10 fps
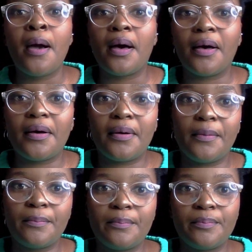
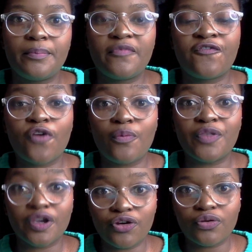from the
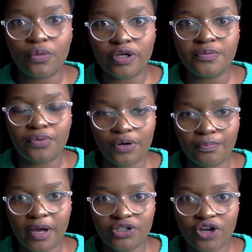Greek word
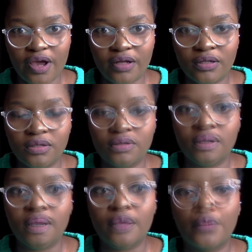patriarchal,
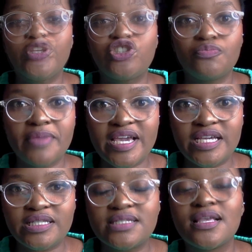which
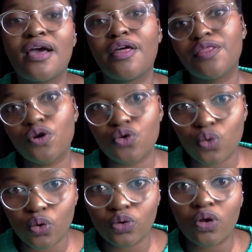means the
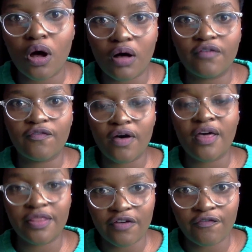rule of
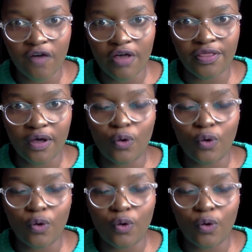the father.